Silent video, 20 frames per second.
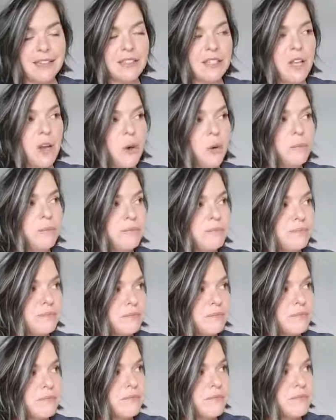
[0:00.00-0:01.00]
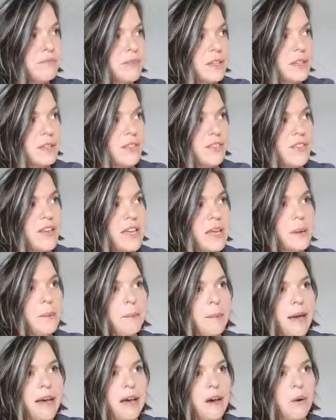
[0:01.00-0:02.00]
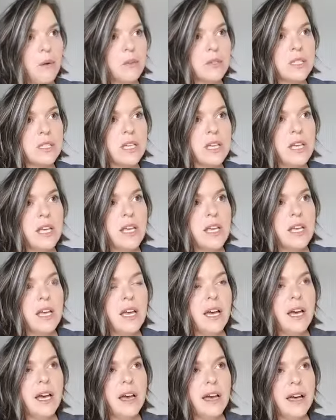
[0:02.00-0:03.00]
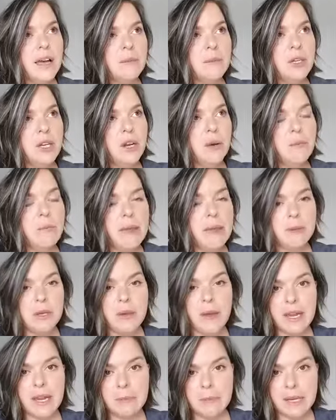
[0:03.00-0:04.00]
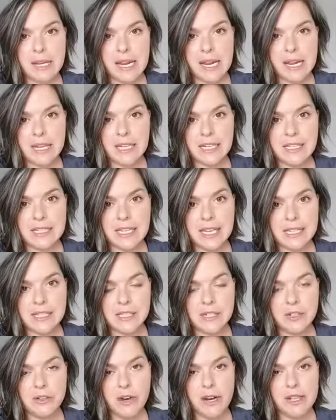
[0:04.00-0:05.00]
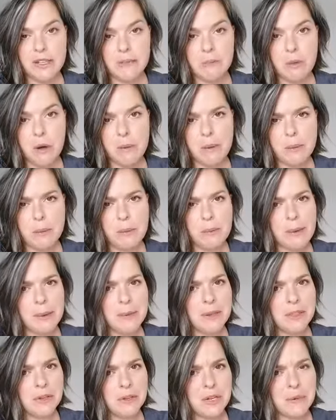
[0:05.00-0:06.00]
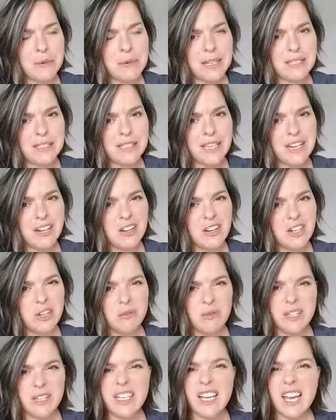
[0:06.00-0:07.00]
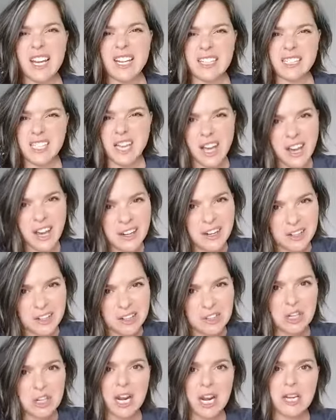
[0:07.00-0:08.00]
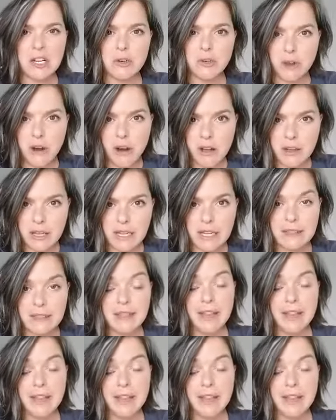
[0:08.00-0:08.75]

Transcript: So think about, maybe you ate a banana and it tasted great in the moment, but maybe 30 minutes later, you're really kind of tired or kind of groggy.